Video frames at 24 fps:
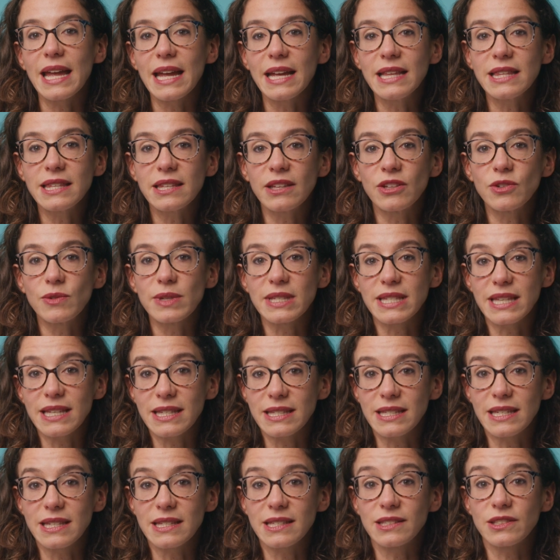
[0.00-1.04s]
Insulin
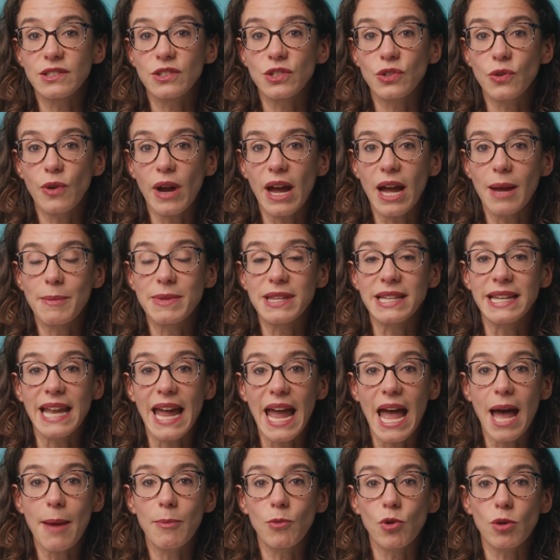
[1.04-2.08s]
resistance describes an
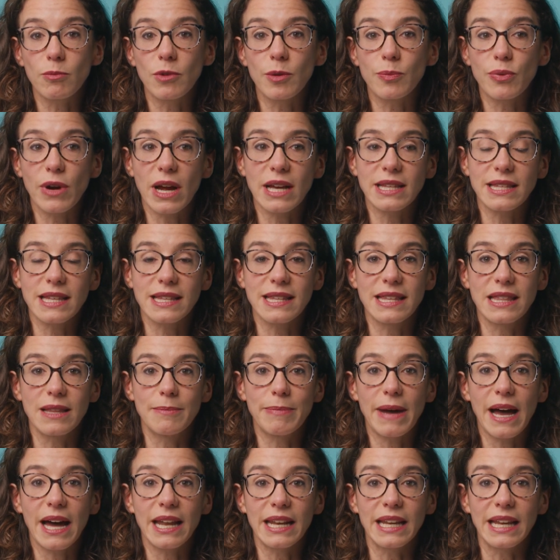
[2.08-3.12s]
abnormal process in the
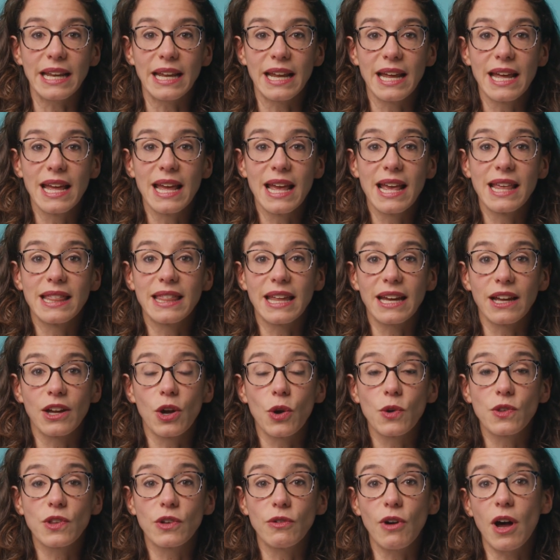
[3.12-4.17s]
body that
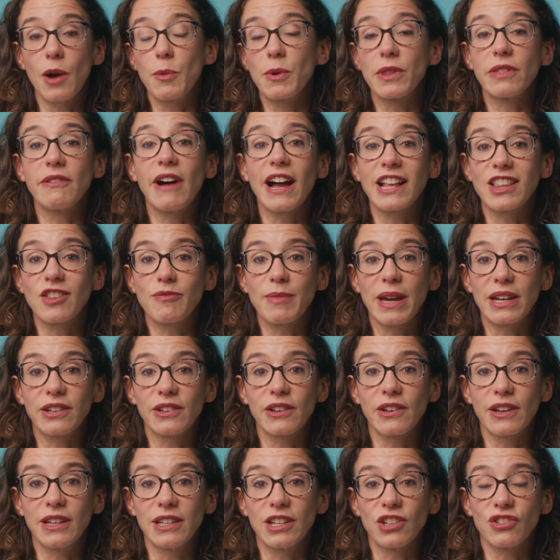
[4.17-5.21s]
goes along with lots of
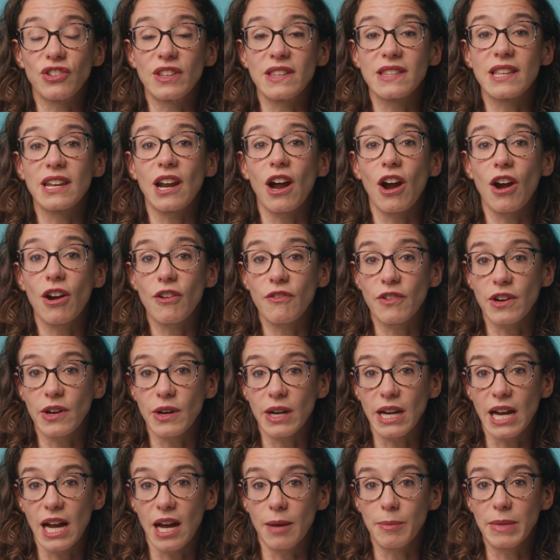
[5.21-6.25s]
medical conditions that are
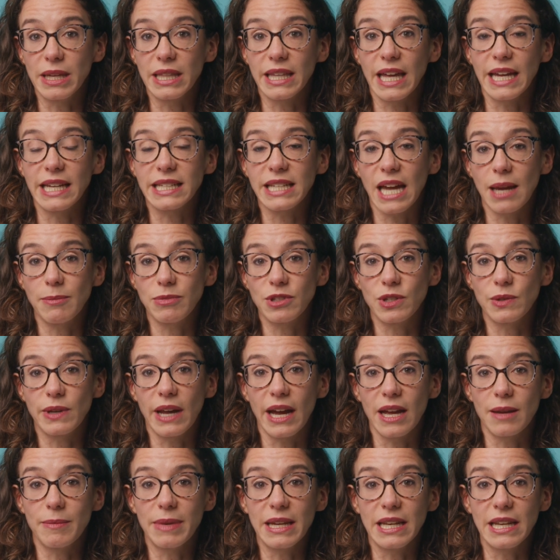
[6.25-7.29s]
very common, like type 2
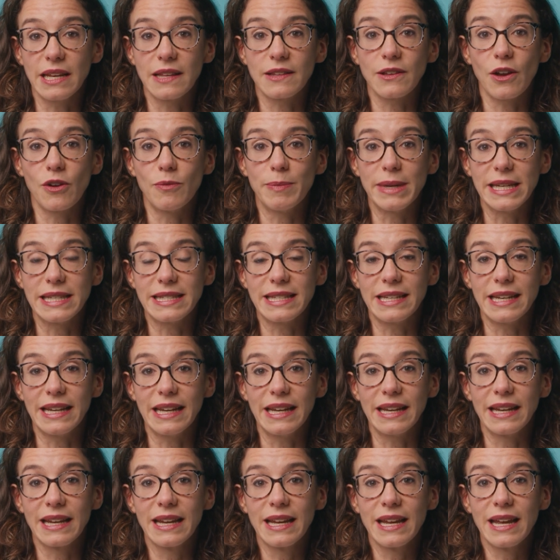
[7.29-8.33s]
diabetes, obesity,